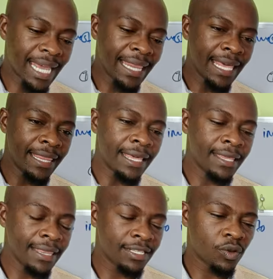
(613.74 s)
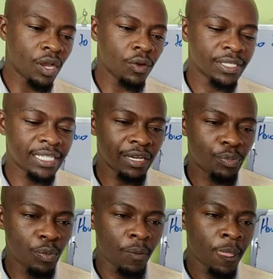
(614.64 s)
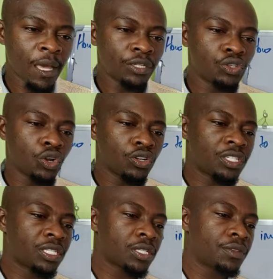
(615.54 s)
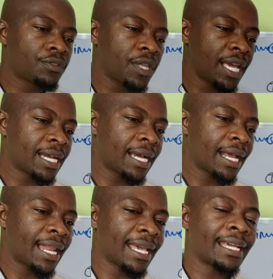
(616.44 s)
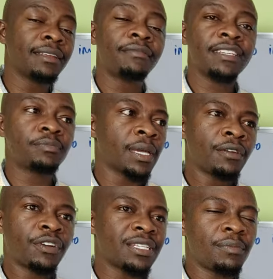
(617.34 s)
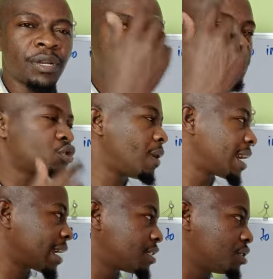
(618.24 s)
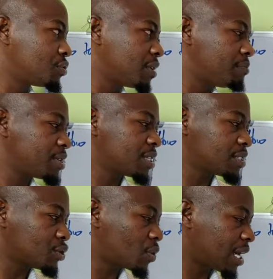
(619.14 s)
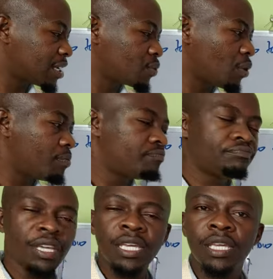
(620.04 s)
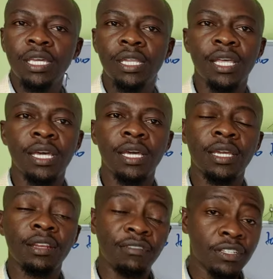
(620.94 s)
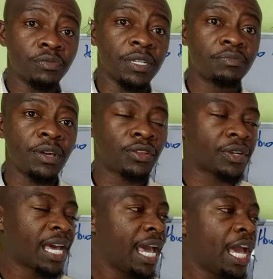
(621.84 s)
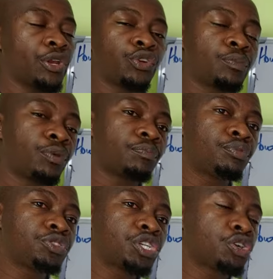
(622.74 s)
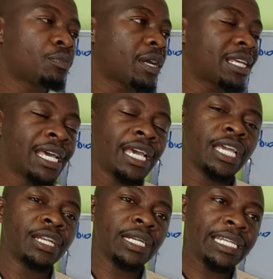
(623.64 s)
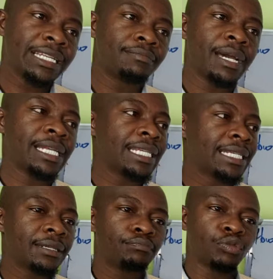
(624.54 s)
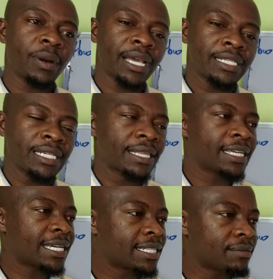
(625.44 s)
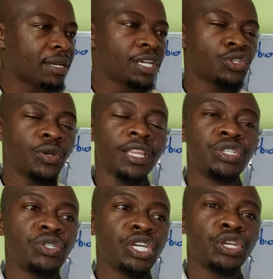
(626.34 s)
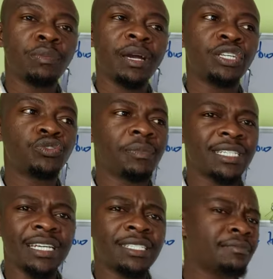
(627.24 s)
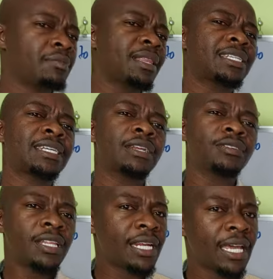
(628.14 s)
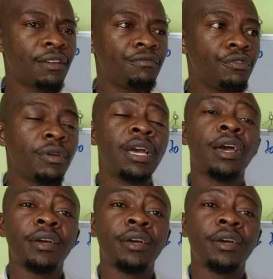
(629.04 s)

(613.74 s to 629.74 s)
And then this is what I always tell people. Do not think like an investment. For example, let's say you don't want to get into the businesses. You can as well pick the investment method and you keep on putting your money in a little by little, propagating that and making sure that you take your money to maternity. Remember that analogy that I gave you?